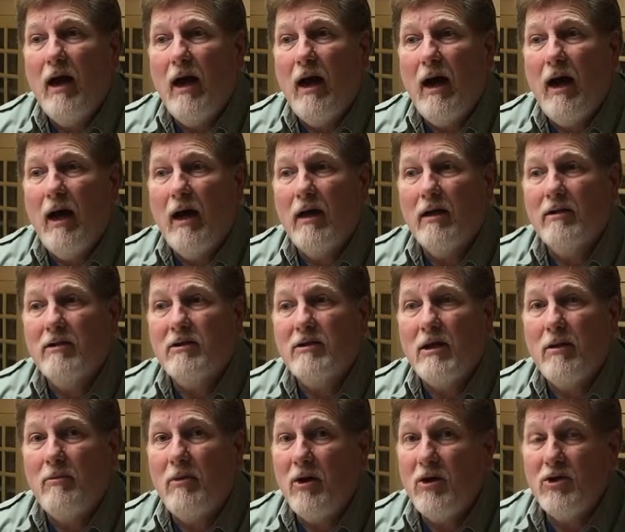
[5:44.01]
Uh,
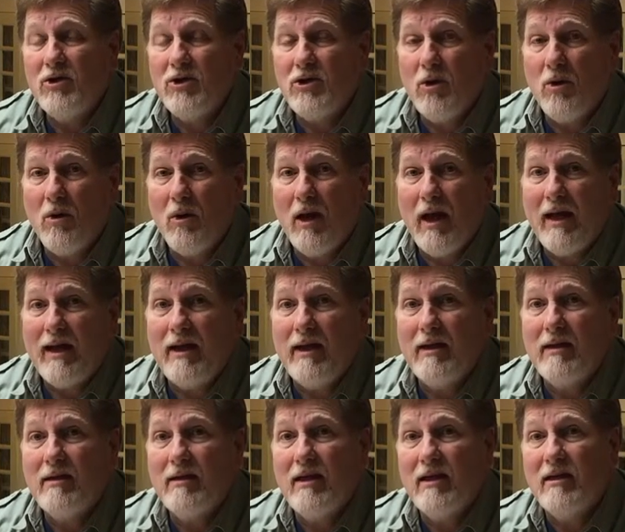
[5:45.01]
some artists don't like
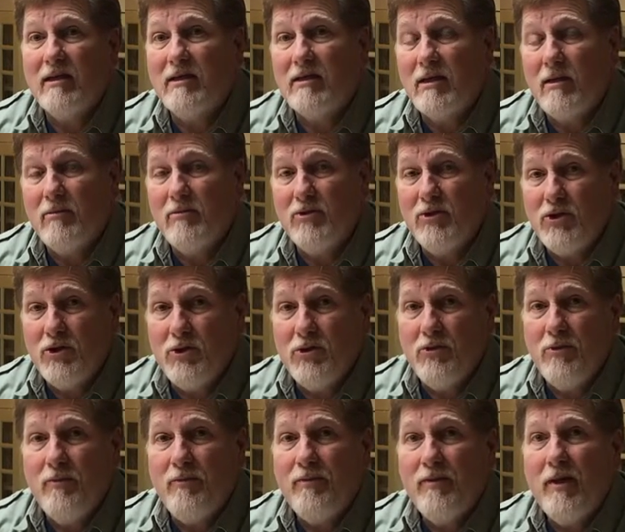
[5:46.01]
it and some
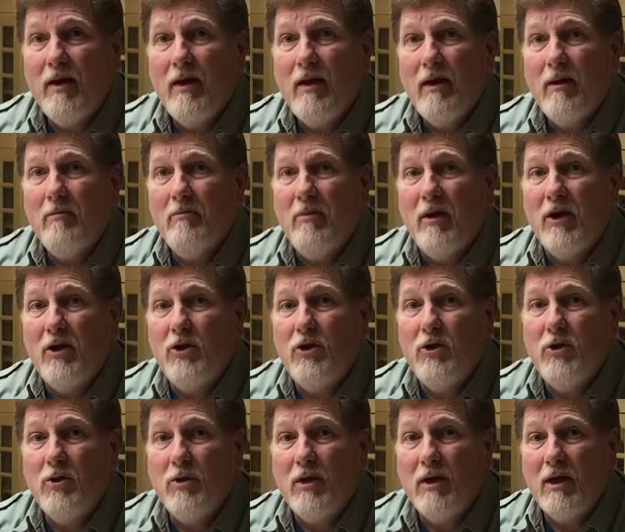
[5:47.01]
do, but
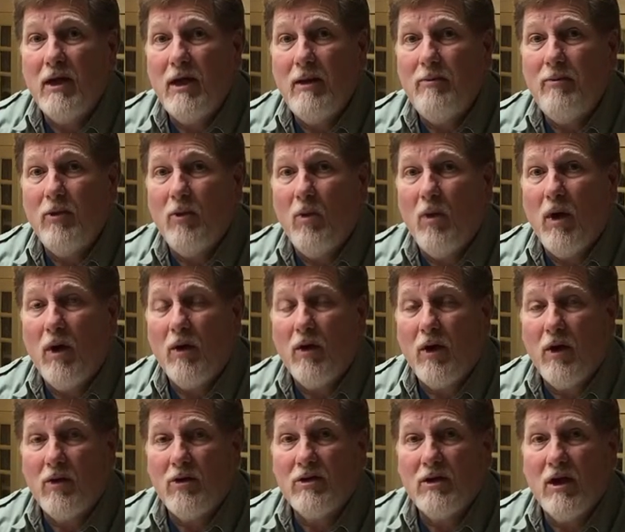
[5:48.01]
you can keep your
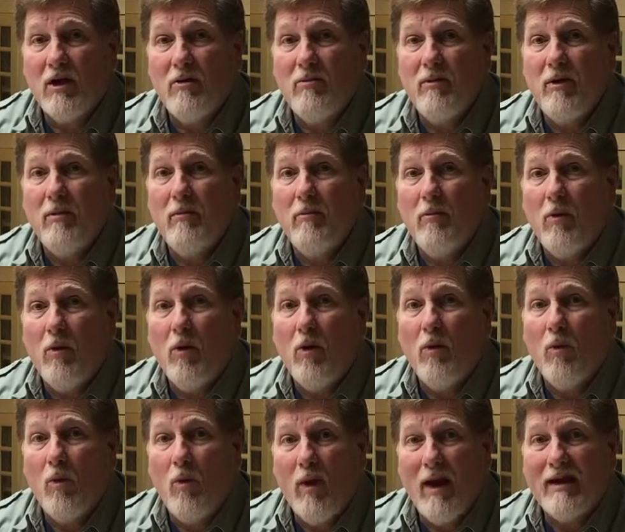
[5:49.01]
watercolors a little bit
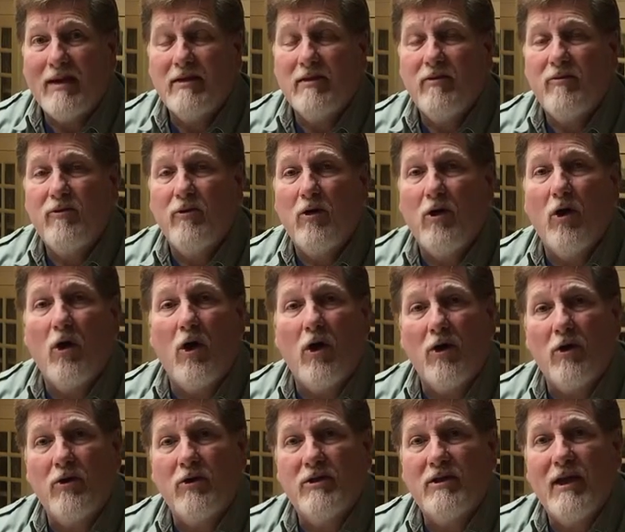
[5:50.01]
more wet for a
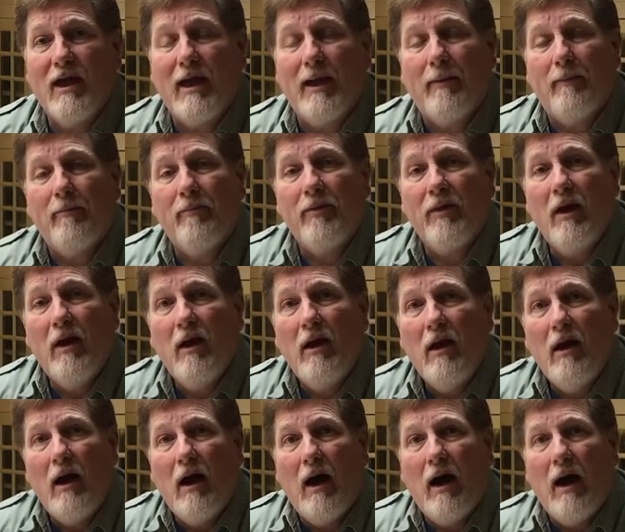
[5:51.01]
longer time.
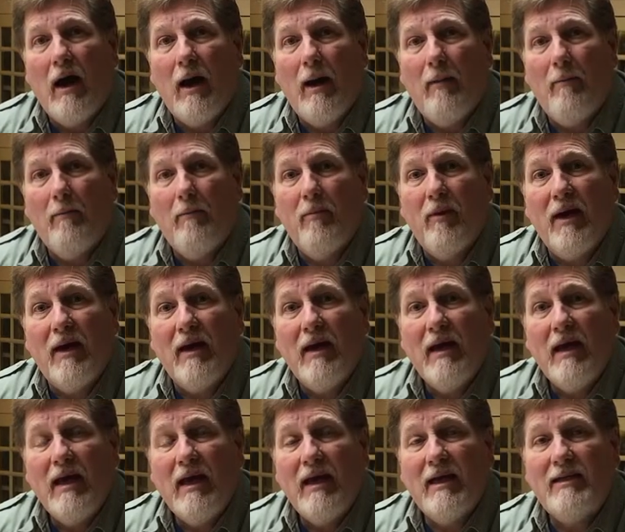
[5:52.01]
Um, but
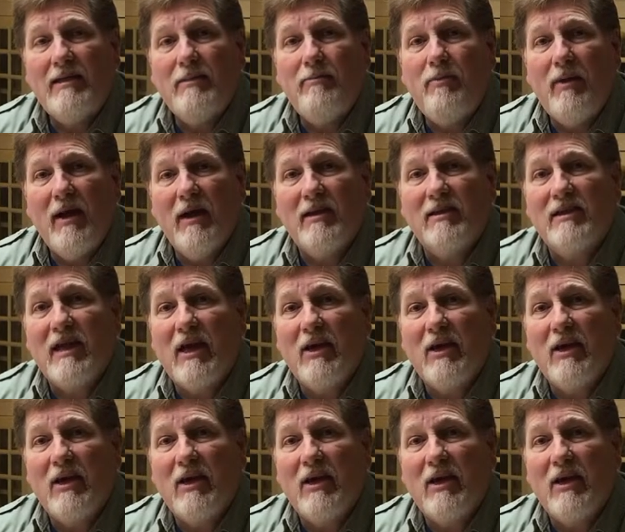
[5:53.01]
it depends.